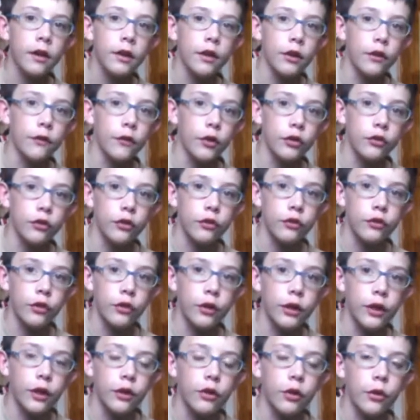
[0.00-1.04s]
Universal
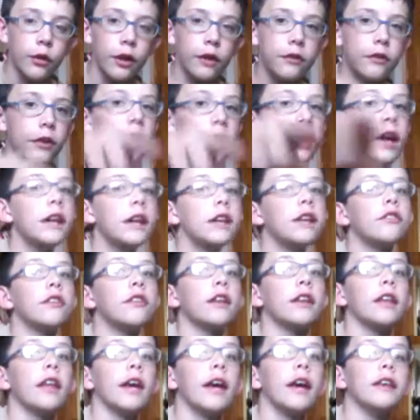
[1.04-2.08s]
Studios. No, not
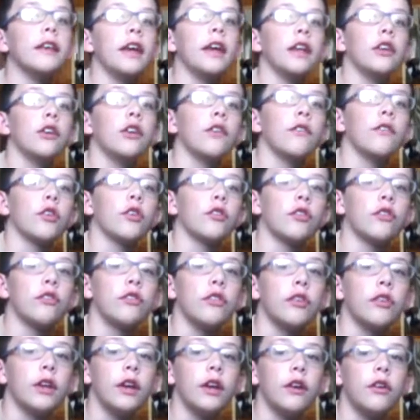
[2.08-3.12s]
Disneyland and Universal
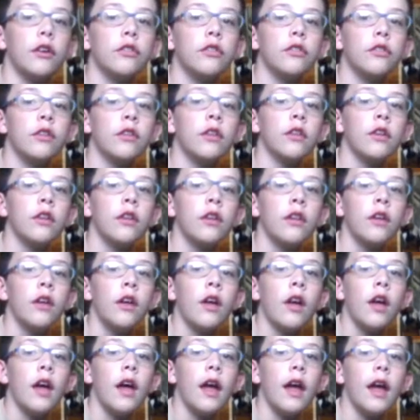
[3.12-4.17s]
Studios.
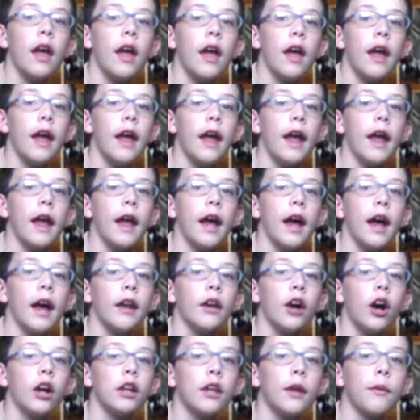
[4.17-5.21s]

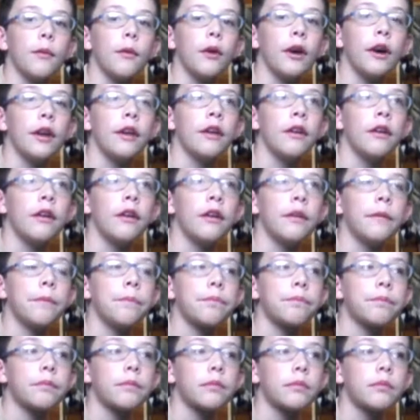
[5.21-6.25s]
And Hollywood.
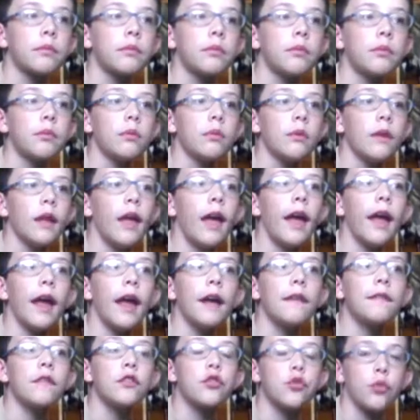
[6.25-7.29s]

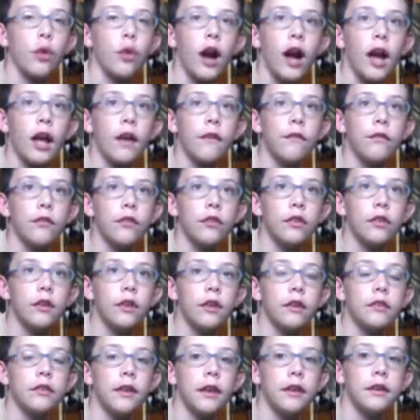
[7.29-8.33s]
And the drive
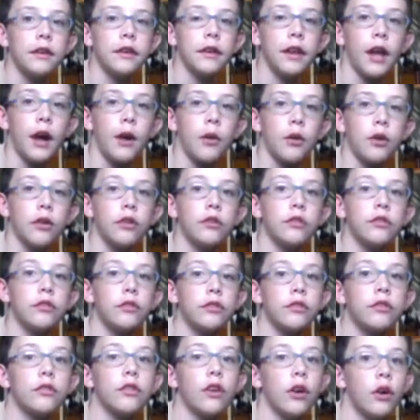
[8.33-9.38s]
is 18 hours,
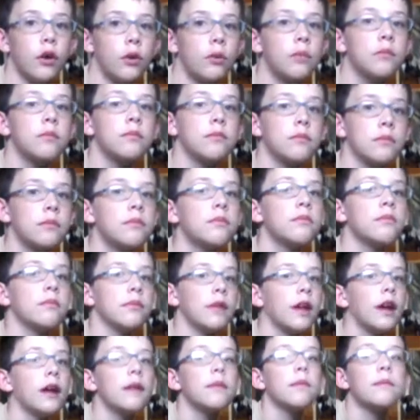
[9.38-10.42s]
so,
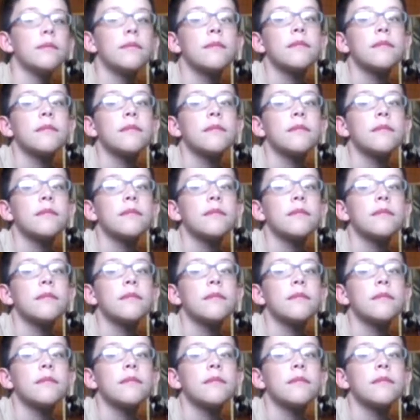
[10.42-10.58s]
yeah.